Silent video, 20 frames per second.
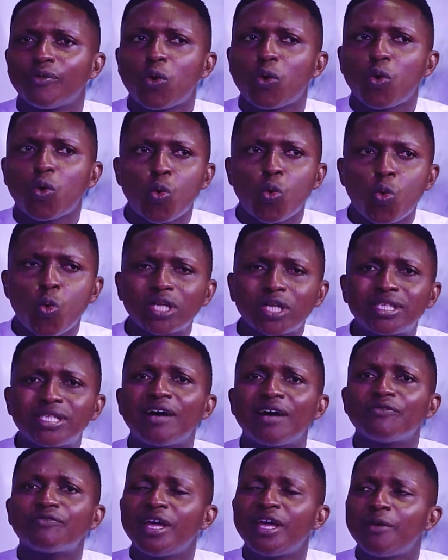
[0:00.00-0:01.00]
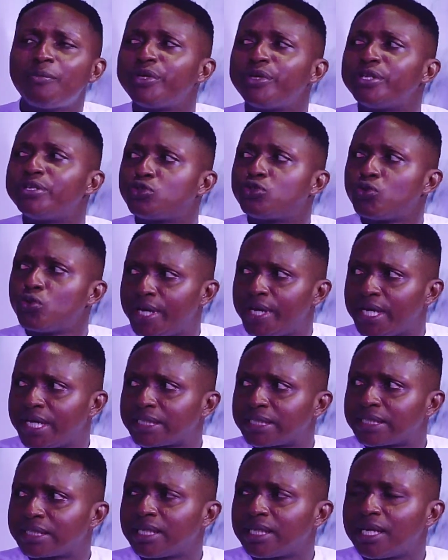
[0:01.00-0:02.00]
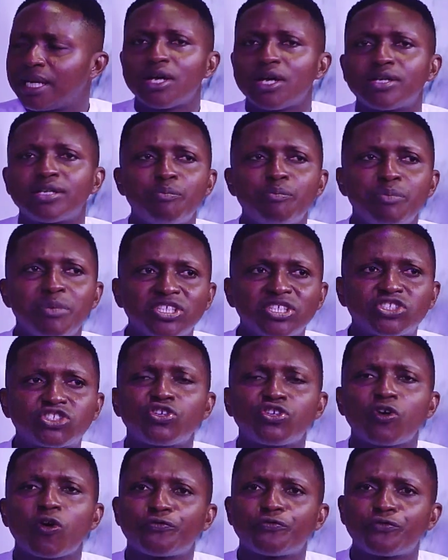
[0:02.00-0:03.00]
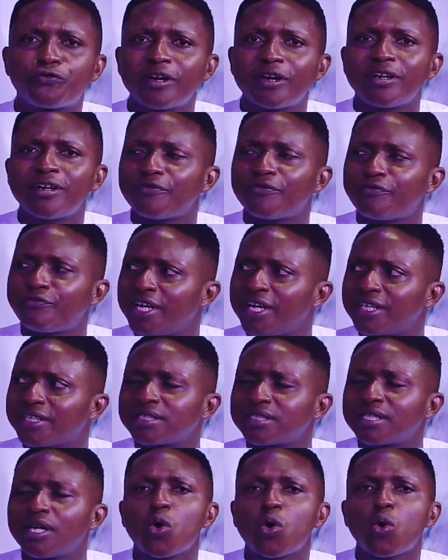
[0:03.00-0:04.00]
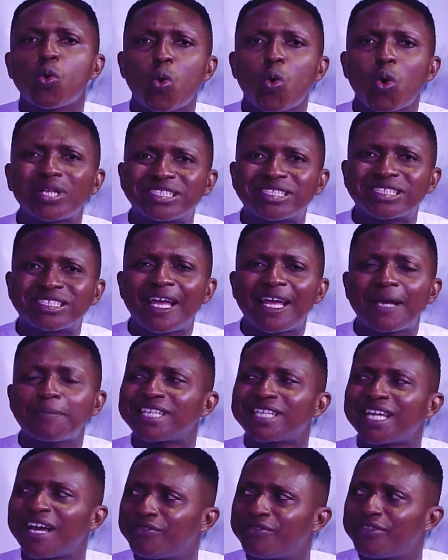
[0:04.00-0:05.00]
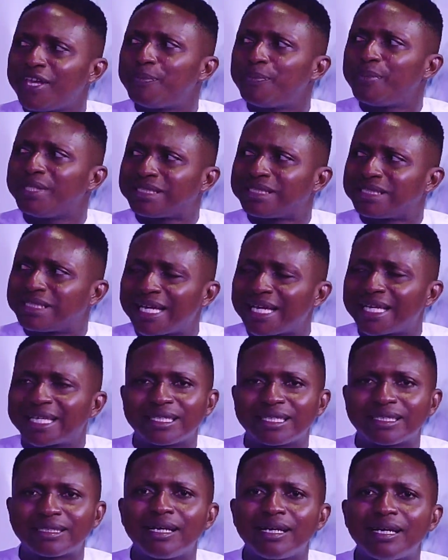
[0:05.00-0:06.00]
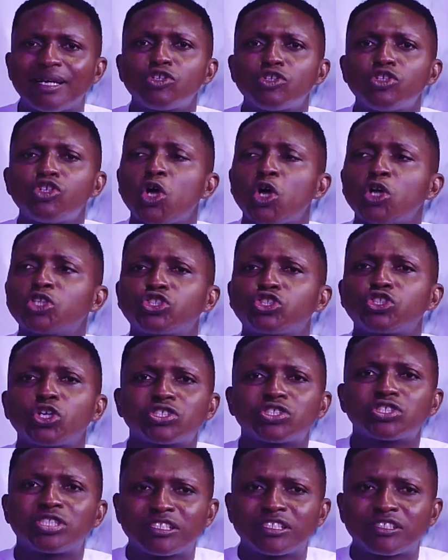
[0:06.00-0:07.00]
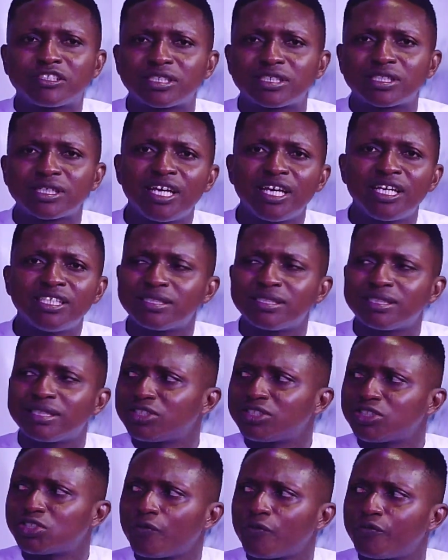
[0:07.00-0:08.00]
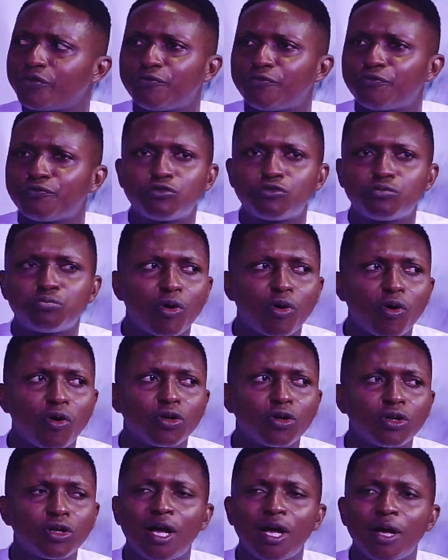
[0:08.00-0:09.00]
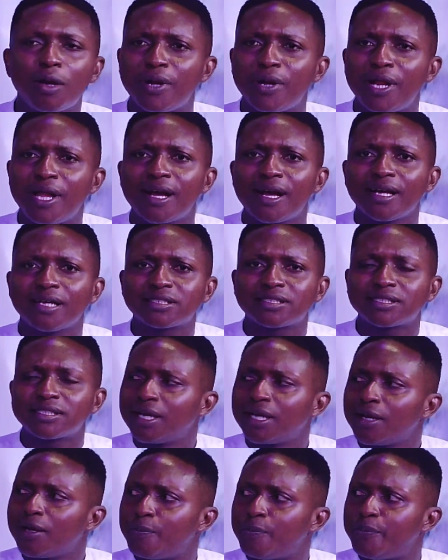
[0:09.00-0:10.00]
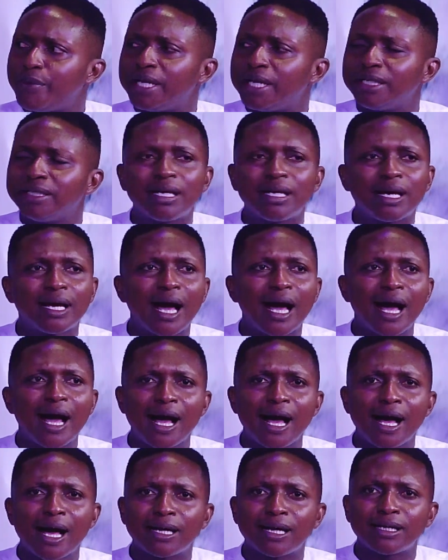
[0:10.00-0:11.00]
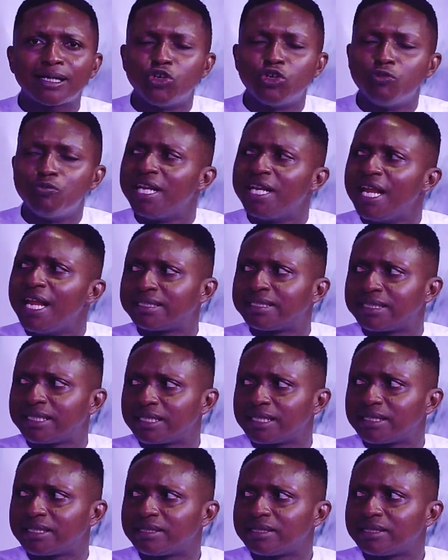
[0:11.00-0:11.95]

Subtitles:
What have they been doing? The Ministry of Foreign Affairs, what steps have they been taking? Not just this incidents of the football players being humiliated